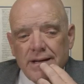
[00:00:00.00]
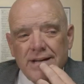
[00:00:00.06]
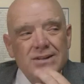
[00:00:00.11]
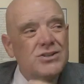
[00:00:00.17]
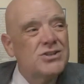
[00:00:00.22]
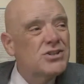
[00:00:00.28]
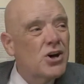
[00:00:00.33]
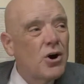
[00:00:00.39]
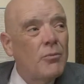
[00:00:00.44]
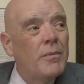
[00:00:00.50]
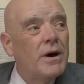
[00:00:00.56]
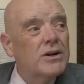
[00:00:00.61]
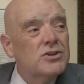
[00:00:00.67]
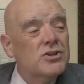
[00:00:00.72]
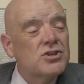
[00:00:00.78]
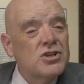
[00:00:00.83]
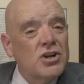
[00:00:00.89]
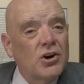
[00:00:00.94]
So much
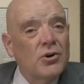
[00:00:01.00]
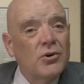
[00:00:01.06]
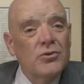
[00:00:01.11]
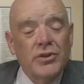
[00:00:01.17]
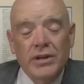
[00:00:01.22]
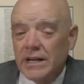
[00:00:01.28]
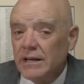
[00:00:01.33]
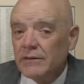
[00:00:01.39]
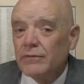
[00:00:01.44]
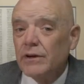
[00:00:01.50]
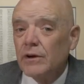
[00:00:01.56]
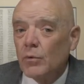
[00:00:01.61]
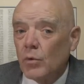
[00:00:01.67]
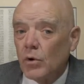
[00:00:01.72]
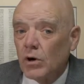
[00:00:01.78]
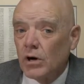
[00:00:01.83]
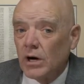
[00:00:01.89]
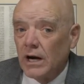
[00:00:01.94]
so that if it
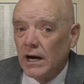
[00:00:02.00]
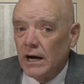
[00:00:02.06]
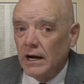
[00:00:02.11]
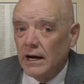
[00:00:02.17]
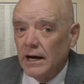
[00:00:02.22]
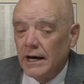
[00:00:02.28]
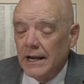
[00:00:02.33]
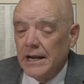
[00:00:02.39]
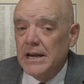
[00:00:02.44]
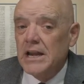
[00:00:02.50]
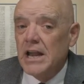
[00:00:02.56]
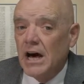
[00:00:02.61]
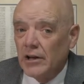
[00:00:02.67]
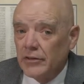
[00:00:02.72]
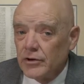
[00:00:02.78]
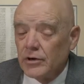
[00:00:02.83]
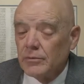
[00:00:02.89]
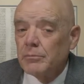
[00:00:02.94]
were
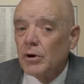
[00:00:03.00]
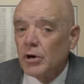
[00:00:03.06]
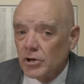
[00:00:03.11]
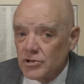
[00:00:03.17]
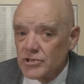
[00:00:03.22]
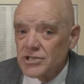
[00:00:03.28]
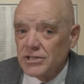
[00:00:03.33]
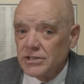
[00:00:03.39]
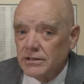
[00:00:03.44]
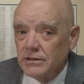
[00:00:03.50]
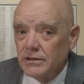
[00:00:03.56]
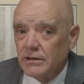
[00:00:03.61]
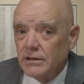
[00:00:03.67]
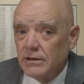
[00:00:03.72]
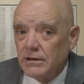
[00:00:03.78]
another person,